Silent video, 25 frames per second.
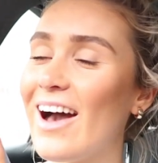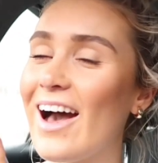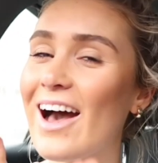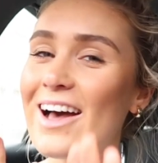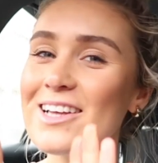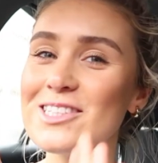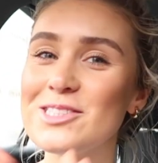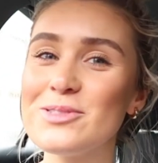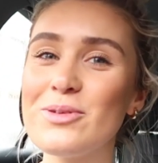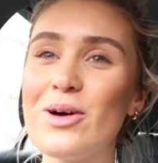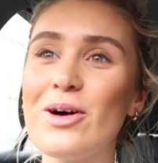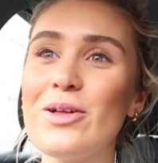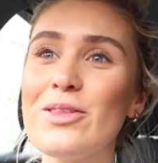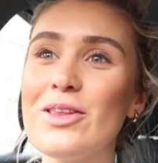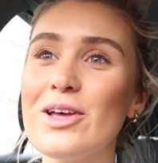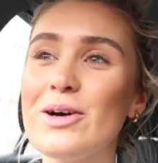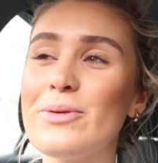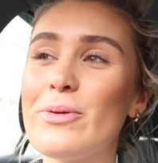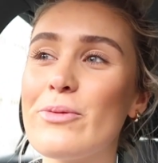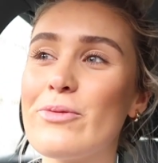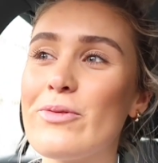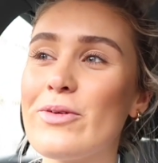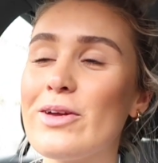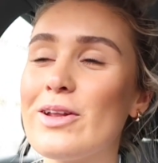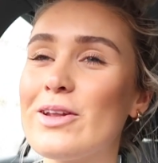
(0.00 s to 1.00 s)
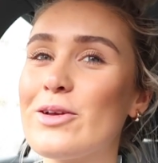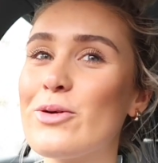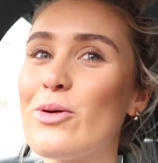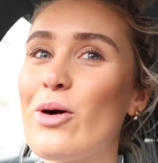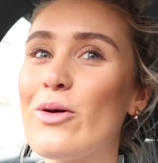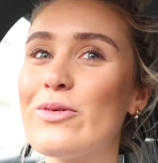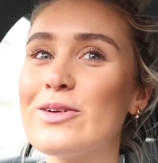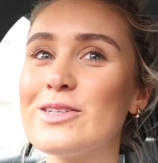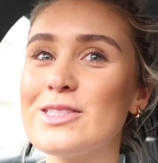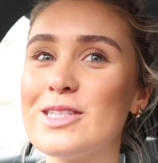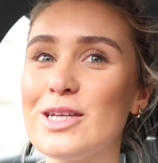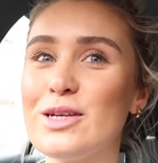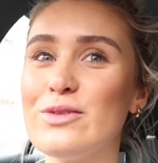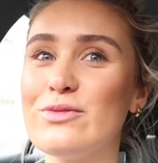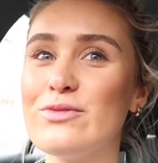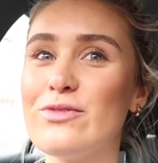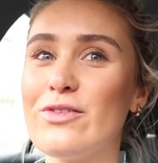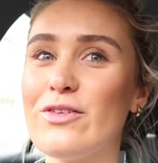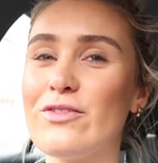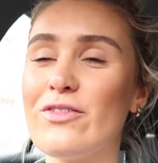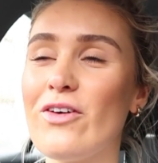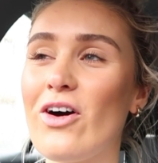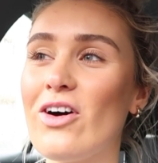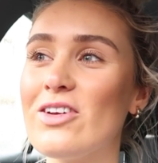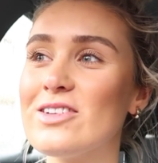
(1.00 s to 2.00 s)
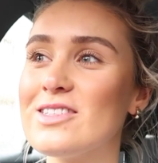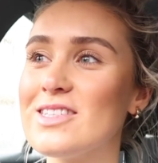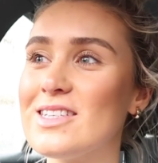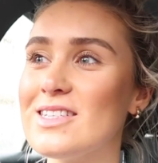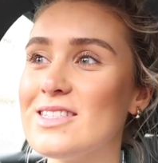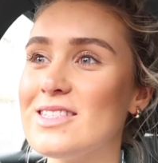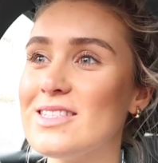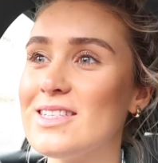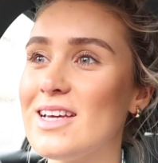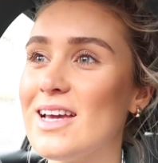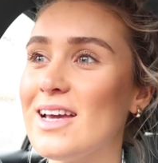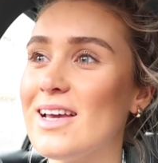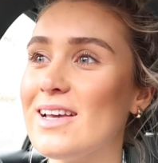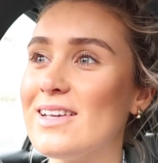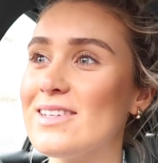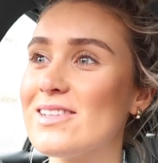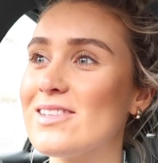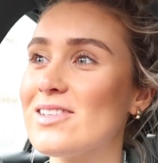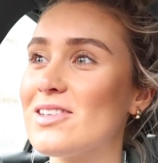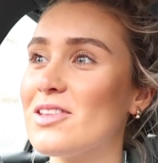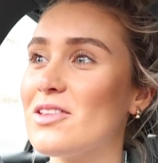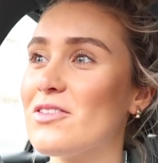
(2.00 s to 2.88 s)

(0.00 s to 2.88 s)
As you all know, we're in quarantine for 14 days,